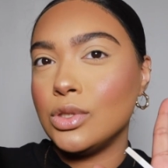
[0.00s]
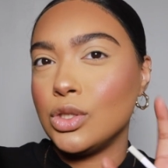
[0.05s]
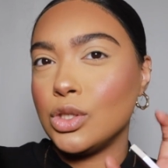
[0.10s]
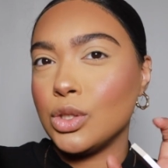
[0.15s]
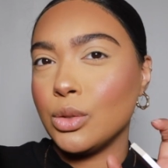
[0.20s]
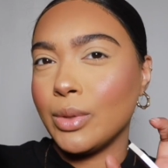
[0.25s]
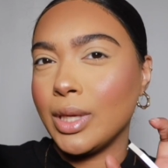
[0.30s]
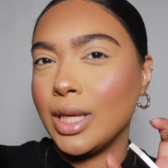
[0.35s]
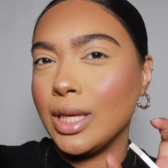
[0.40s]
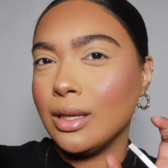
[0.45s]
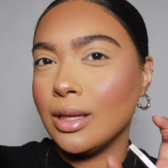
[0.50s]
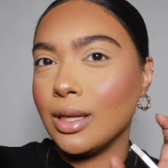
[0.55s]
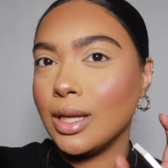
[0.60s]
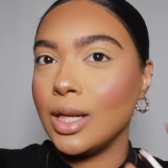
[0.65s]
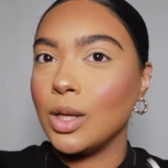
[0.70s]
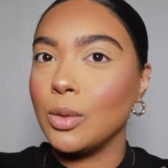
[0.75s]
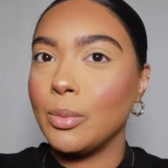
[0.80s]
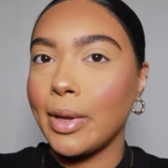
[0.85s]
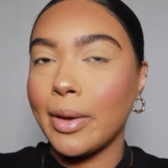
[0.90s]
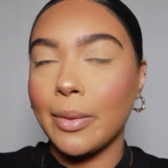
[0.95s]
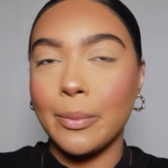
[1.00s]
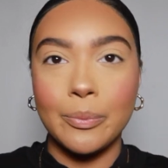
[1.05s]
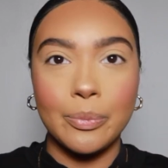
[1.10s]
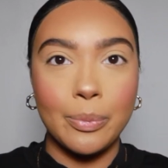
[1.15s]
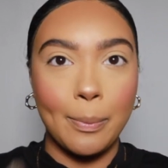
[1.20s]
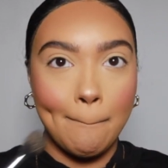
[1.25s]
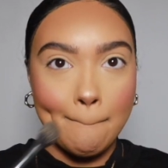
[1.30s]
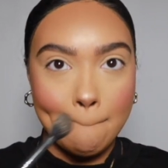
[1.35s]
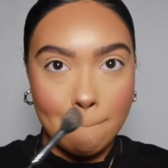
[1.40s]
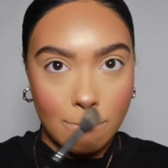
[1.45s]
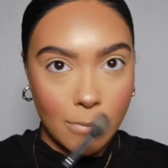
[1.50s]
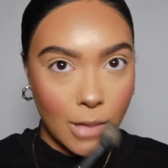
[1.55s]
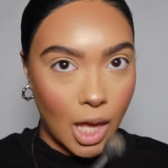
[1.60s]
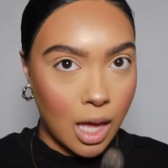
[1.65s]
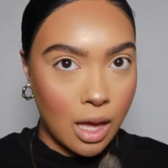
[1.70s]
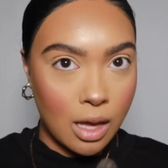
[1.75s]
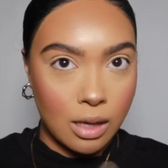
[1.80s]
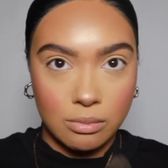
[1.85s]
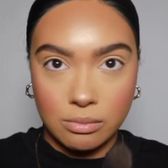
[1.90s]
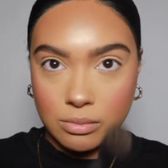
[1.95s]
dewy a little bit,
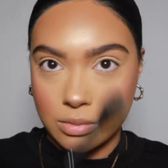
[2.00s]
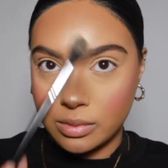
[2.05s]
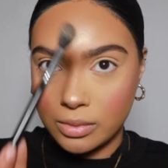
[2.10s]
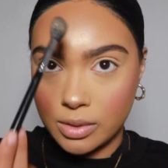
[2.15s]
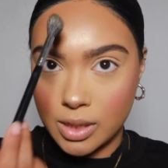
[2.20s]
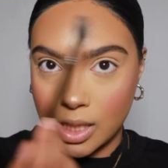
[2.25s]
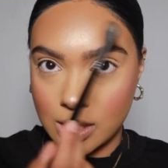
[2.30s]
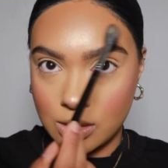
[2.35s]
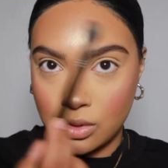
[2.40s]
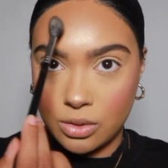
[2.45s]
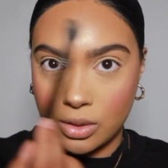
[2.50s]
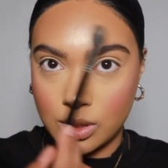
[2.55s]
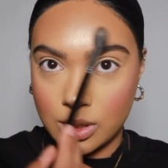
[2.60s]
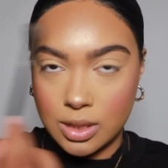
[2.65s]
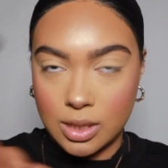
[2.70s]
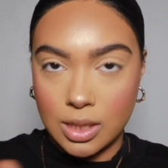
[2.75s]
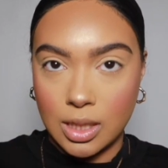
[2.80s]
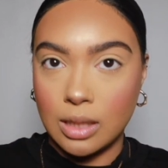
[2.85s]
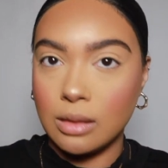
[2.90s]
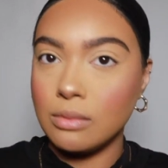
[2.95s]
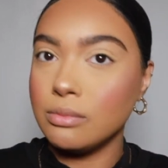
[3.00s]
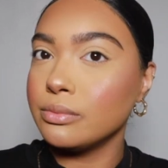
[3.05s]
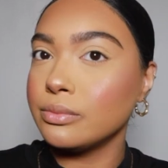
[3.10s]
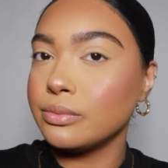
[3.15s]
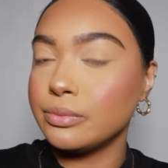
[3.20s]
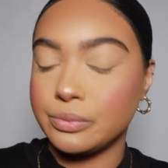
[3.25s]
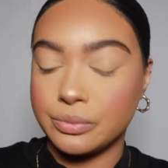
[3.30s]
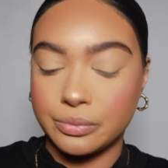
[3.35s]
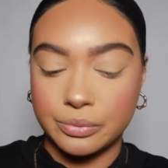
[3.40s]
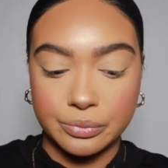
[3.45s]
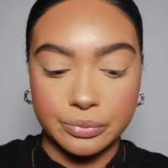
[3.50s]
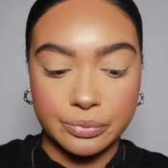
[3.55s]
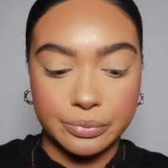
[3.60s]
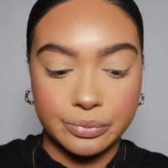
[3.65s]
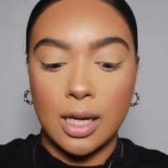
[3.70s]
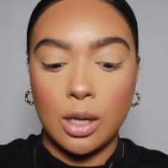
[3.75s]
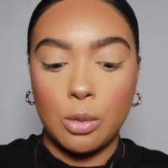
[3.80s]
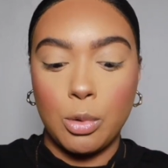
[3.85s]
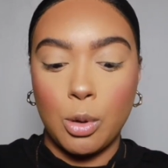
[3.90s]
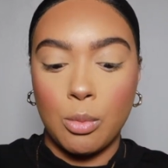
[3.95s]
so as you can see,
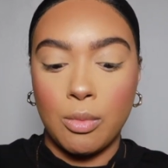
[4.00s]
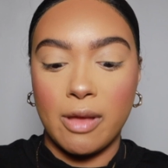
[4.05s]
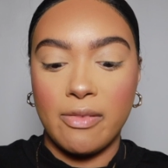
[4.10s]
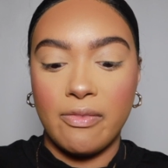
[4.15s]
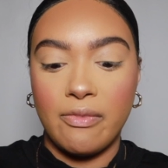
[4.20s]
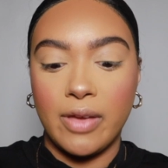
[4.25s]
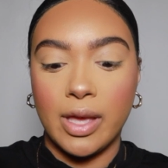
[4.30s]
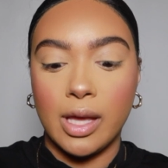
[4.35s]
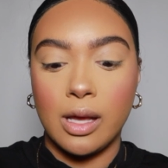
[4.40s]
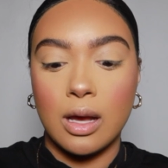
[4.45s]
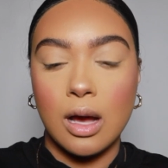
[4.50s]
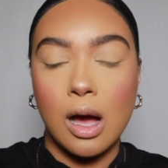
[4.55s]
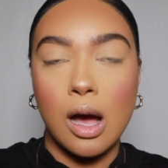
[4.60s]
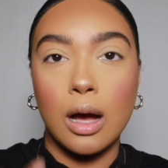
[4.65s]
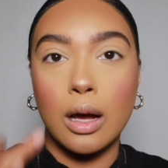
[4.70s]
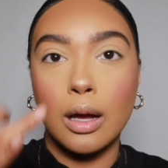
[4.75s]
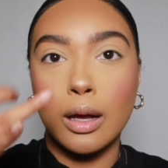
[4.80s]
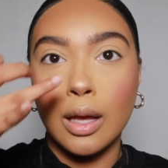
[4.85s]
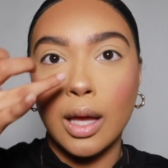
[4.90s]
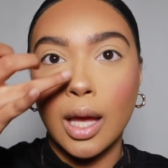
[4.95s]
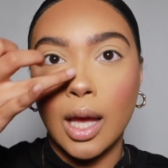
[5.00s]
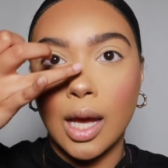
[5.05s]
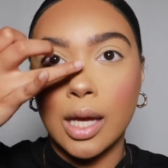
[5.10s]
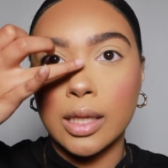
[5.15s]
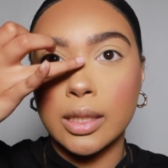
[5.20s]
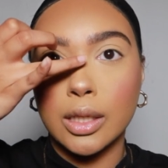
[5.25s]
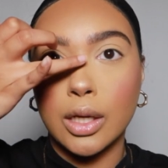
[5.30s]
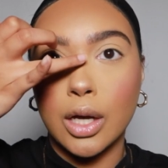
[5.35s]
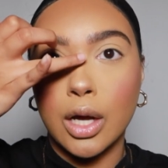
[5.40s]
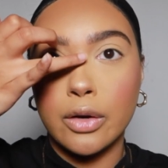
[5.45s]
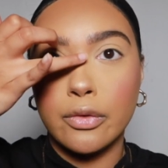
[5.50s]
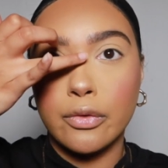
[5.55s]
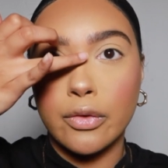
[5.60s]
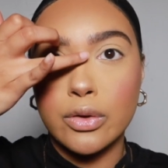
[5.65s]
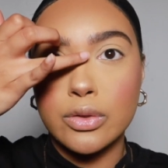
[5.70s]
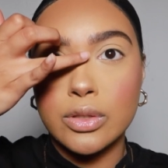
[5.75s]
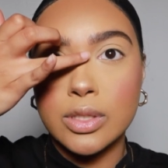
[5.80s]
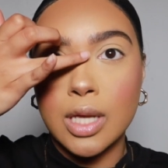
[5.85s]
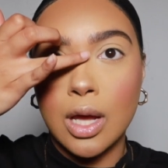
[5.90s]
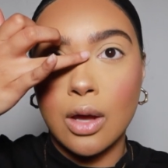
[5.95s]
a little bit on my finger and then kind of
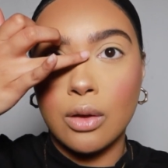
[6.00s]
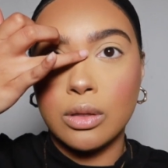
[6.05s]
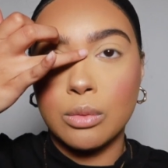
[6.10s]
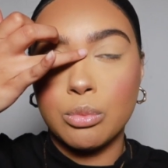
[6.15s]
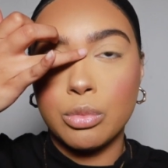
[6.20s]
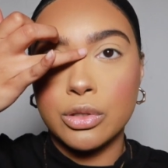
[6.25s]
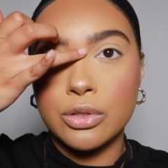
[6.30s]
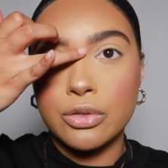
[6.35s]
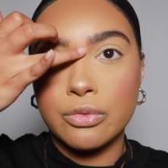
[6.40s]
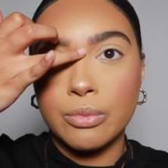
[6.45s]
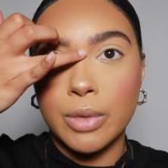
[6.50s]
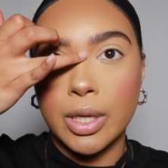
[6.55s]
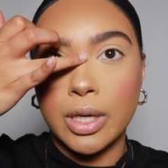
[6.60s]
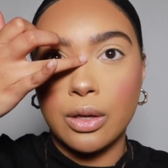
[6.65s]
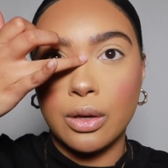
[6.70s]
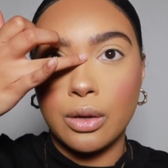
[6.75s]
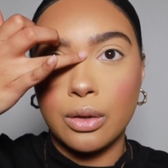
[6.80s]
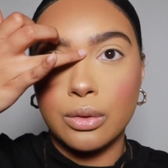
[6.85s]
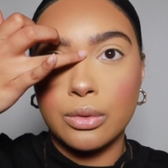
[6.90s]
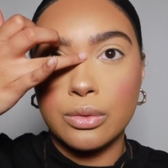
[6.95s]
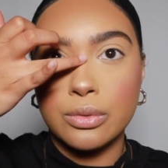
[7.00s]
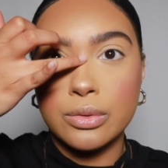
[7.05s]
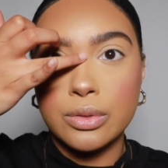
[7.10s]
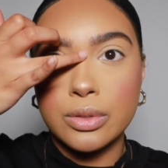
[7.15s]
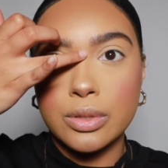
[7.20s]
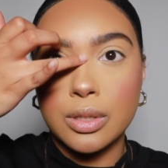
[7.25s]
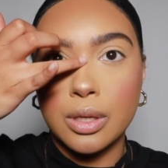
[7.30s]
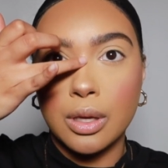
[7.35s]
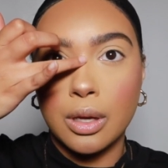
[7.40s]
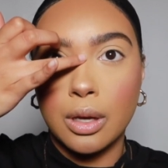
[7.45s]
go down the bridge of my nose,